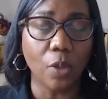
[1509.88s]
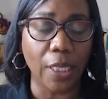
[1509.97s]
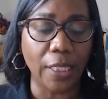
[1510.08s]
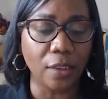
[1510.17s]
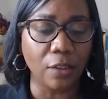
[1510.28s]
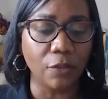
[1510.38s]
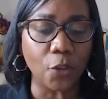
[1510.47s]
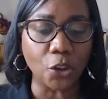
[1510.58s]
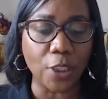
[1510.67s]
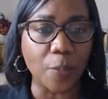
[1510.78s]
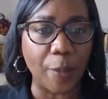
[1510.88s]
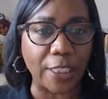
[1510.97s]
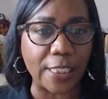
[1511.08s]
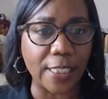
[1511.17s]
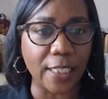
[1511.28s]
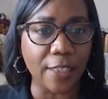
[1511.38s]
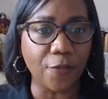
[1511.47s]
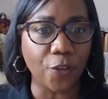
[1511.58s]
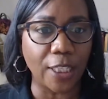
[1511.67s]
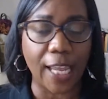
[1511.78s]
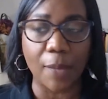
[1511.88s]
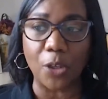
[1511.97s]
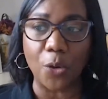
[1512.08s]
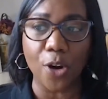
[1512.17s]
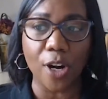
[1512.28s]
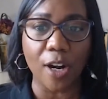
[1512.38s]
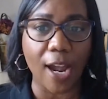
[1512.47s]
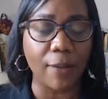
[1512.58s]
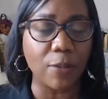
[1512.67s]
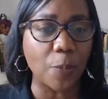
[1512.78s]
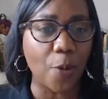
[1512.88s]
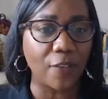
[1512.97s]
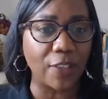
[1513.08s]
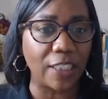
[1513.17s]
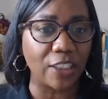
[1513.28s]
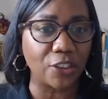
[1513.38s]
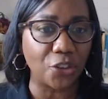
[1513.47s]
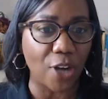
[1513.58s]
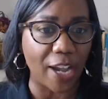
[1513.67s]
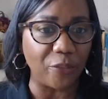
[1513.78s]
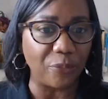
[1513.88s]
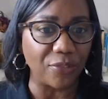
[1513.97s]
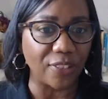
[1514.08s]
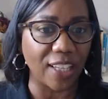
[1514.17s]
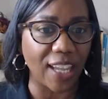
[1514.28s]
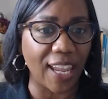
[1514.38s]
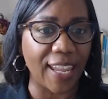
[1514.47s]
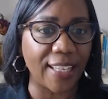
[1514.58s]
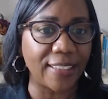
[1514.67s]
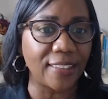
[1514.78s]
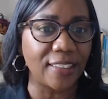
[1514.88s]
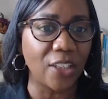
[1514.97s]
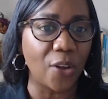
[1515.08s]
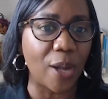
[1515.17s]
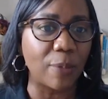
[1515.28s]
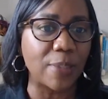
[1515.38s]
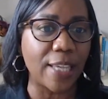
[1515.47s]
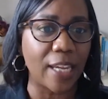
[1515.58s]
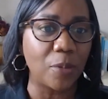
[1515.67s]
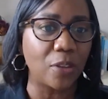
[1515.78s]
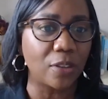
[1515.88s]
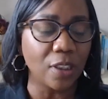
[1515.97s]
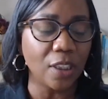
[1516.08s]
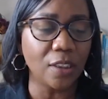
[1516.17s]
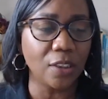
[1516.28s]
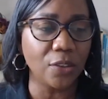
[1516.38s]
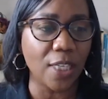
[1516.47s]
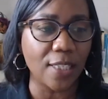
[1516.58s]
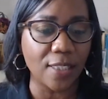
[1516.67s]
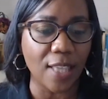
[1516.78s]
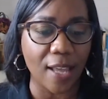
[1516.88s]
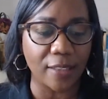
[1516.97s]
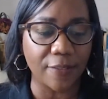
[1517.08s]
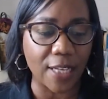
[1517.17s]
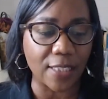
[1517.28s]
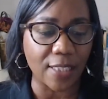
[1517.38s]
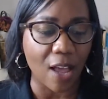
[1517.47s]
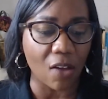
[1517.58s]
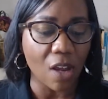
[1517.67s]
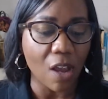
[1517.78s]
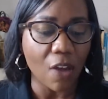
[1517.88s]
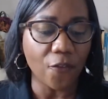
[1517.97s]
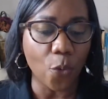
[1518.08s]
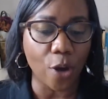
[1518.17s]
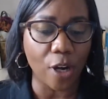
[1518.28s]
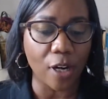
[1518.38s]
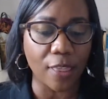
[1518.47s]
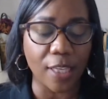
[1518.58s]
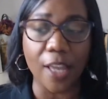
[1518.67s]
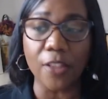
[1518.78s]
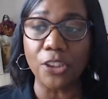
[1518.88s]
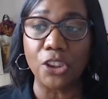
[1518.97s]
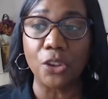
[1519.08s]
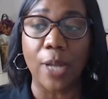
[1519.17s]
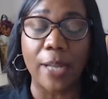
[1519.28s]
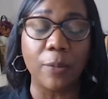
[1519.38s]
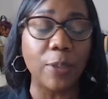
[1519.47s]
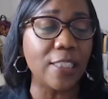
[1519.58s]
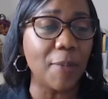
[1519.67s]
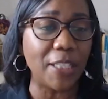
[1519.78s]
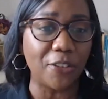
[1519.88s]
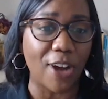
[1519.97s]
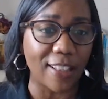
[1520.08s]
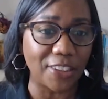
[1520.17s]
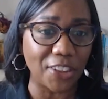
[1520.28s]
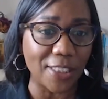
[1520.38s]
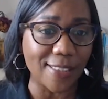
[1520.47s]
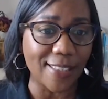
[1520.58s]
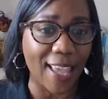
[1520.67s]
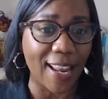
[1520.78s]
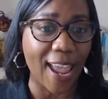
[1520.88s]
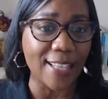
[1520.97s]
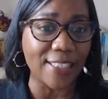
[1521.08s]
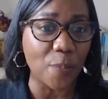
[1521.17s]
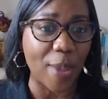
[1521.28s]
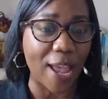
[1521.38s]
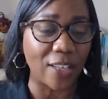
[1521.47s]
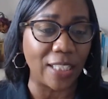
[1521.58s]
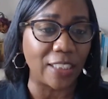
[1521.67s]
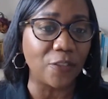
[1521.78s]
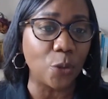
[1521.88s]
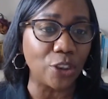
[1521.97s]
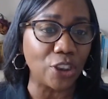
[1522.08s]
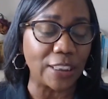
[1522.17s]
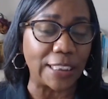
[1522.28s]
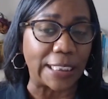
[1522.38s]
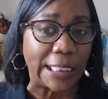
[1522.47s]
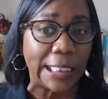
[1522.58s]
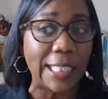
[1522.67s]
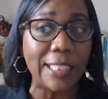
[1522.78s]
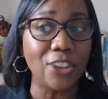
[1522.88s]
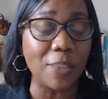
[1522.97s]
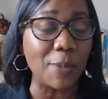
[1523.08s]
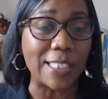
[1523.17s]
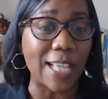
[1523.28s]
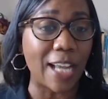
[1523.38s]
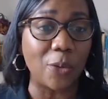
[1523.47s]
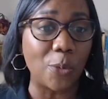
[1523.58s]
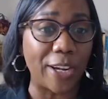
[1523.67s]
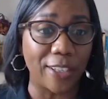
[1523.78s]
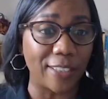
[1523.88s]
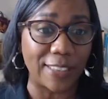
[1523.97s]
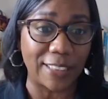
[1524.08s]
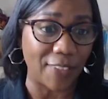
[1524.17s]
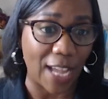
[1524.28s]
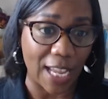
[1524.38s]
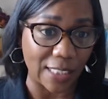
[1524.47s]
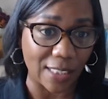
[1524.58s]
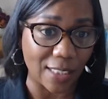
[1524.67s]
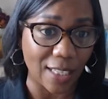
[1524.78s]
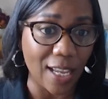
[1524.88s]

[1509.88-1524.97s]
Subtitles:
In full transparency, for the gammaCore, I was a part of a clinical trial. And so I was able to test that device out. For the other two, I went to my neurologist and I asked about it. And unfortunately, she was not aware of the device.